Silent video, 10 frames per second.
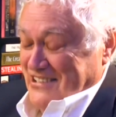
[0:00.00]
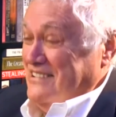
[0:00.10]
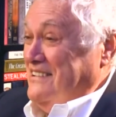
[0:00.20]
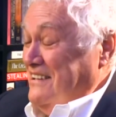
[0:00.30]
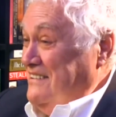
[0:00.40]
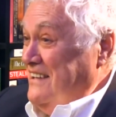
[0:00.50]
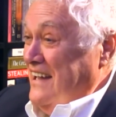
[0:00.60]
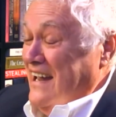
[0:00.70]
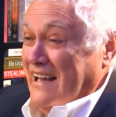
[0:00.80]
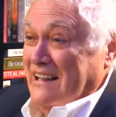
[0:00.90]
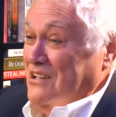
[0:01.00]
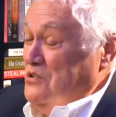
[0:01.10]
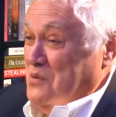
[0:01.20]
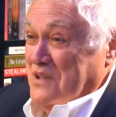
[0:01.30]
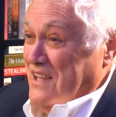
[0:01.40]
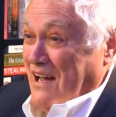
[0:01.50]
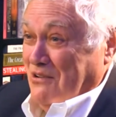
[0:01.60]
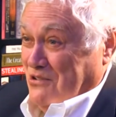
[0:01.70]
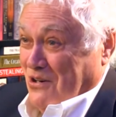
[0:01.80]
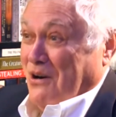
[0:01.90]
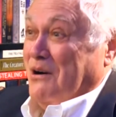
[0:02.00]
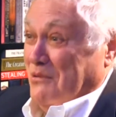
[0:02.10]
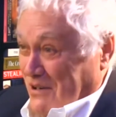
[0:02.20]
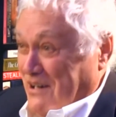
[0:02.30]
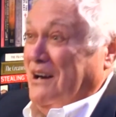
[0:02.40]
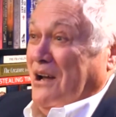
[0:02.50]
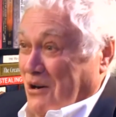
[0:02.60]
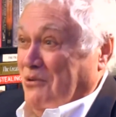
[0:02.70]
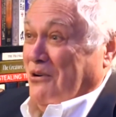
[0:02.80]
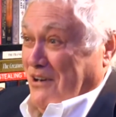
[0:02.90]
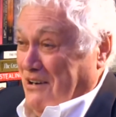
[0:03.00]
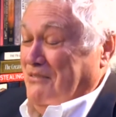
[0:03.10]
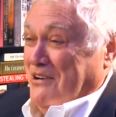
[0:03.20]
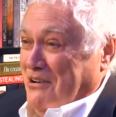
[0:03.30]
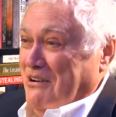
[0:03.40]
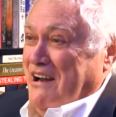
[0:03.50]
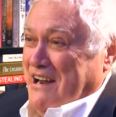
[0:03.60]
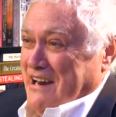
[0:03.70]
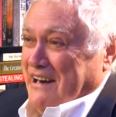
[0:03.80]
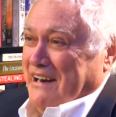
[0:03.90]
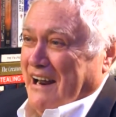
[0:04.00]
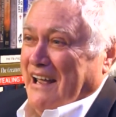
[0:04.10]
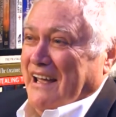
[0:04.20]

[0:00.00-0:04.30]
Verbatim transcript: Just as the English without Darwin would have agreed